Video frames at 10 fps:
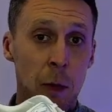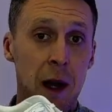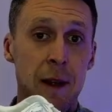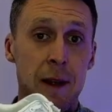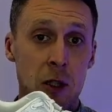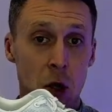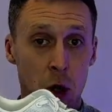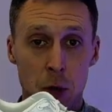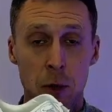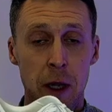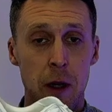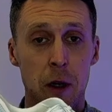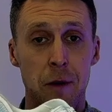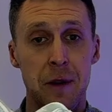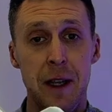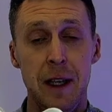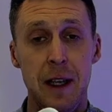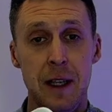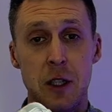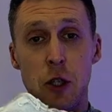and then a top layer of
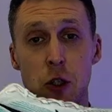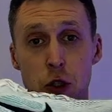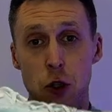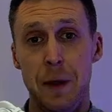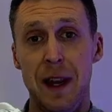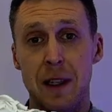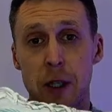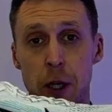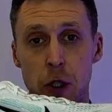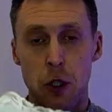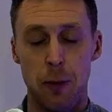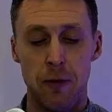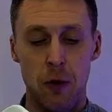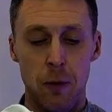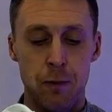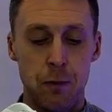Nike's ZoomX superfoam.